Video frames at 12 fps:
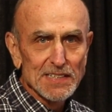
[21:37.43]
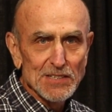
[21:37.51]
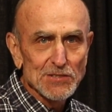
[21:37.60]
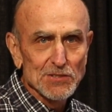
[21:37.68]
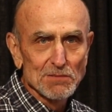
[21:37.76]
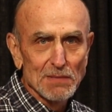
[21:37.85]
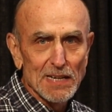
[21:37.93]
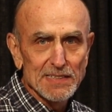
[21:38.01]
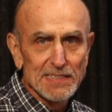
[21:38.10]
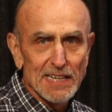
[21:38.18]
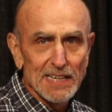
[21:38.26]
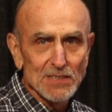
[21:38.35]
in eastern
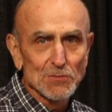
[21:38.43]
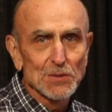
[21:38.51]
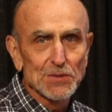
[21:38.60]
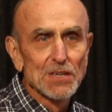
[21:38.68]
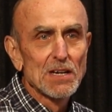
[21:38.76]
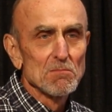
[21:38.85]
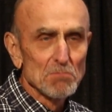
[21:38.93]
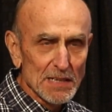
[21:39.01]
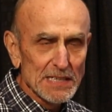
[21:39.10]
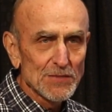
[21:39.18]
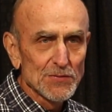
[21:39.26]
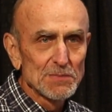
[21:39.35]
Montana with
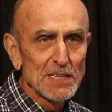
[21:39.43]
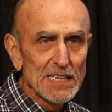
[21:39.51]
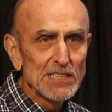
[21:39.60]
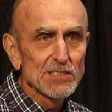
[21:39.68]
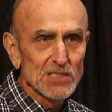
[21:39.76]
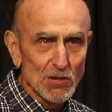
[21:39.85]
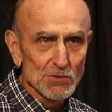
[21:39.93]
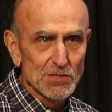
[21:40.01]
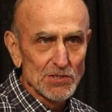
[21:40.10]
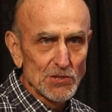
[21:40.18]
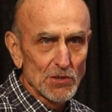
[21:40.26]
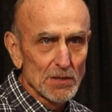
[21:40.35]
money from the East
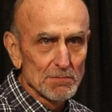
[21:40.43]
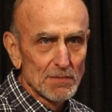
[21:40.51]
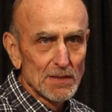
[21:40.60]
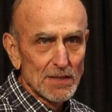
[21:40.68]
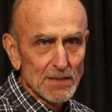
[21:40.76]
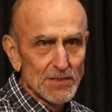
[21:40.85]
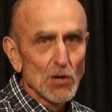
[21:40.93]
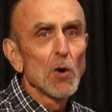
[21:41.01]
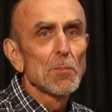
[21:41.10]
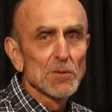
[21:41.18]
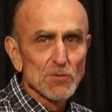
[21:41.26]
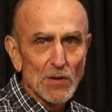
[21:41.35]
Coast in Europe, the
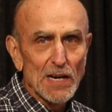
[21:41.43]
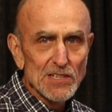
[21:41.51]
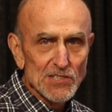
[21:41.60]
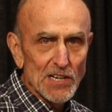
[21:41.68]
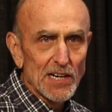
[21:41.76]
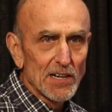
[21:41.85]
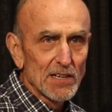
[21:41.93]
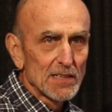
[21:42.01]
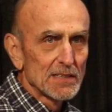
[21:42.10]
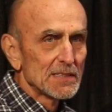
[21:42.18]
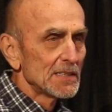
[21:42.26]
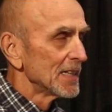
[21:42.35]
open range
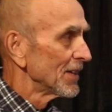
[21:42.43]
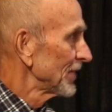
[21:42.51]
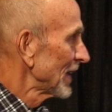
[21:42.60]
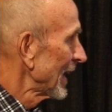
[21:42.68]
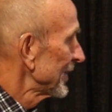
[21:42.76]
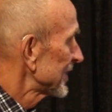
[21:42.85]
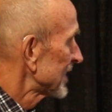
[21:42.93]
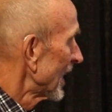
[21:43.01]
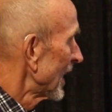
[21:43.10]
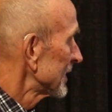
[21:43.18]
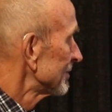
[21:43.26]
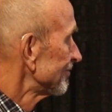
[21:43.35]
era of
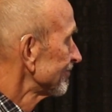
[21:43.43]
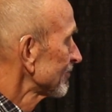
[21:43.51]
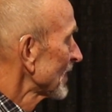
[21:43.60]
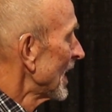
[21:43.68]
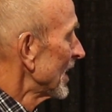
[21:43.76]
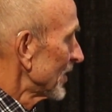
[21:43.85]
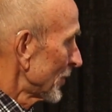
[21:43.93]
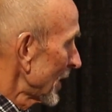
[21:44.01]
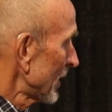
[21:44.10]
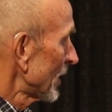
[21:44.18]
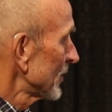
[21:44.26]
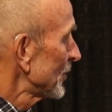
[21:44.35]
livestock. The
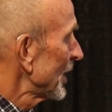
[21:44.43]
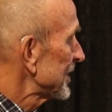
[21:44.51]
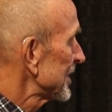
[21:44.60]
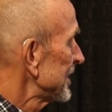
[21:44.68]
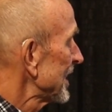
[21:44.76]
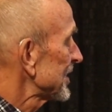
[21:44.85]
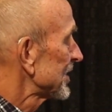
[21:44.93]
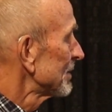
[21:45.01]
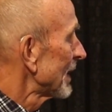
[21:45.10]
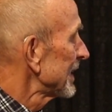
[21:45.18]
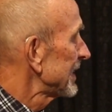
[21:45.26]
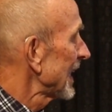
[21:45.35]
railroad reaches eastern
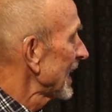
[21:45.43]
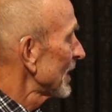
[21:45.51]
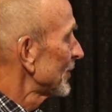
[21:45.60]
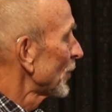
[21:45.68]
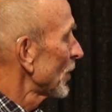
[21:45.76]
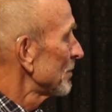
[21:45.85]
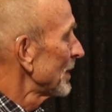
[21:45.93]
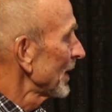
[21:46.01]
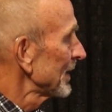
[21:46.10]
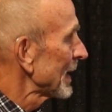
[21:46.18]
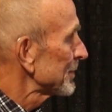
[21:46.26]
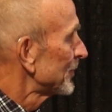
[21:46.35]
Montana, Fort
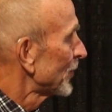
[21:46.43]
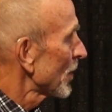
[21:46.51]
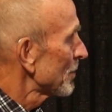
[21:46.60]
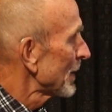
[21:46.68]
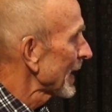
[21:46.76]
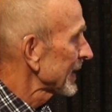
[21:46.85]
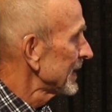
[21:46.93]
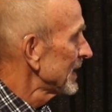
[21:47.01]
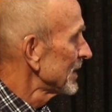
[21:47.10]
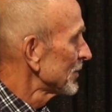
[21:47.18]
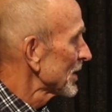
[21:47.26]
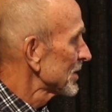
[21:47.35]
Belknap, Fort Peck,
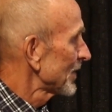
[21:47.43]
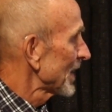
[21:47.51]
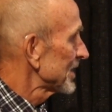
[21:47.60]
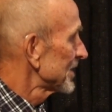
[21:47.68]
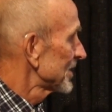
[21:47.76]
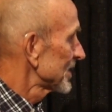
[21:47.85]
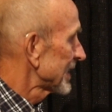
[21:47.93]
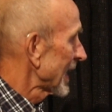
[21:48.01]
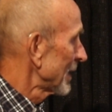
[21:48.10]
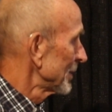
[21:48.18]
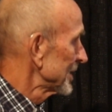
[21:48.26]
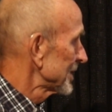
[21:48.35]
Indian reservations
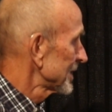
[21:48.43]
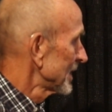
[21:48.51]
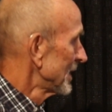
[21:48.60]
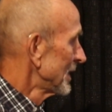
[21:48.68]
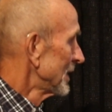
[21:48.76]
established.